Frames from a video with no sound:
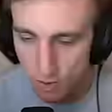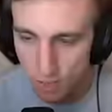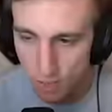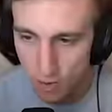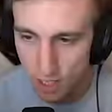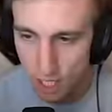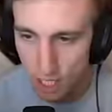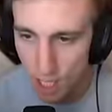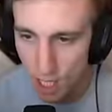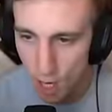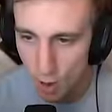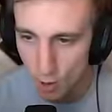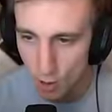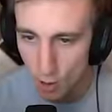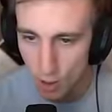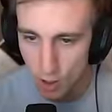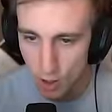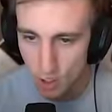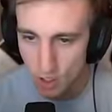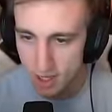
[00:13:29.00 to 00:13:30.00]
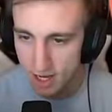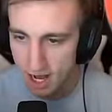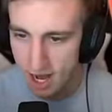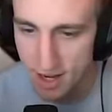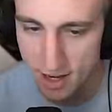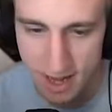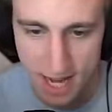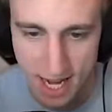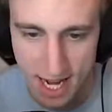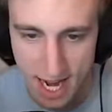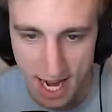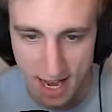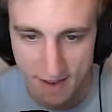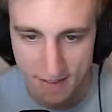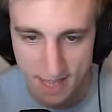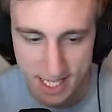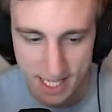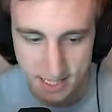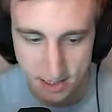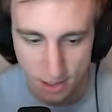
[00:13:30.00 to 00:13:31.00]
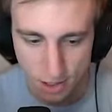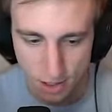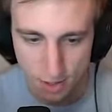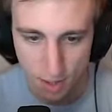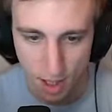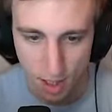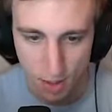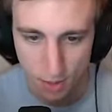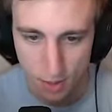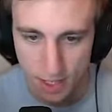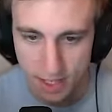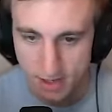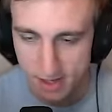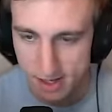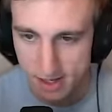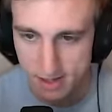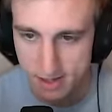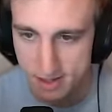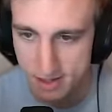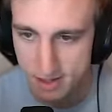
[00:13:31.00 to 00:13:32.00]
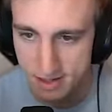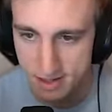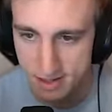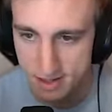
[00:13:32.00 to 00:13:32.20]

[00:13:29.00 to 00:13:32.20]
Let's freaking go, dude. How do they not have any heals, bro? What is this?